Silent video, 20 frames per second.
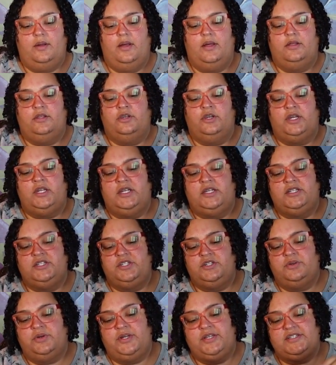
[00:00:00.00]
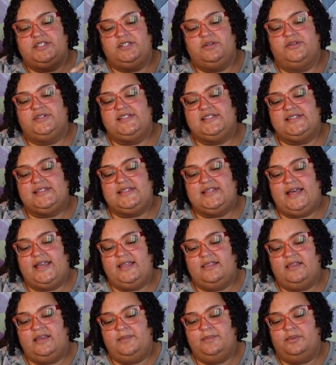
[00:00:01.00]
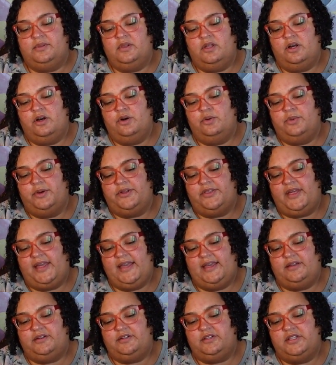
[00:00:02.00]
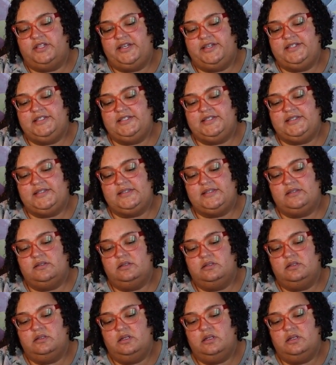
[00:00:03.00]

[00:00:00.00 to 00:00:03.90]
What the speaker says: You're gonna do it so it's slightly below where the handle is.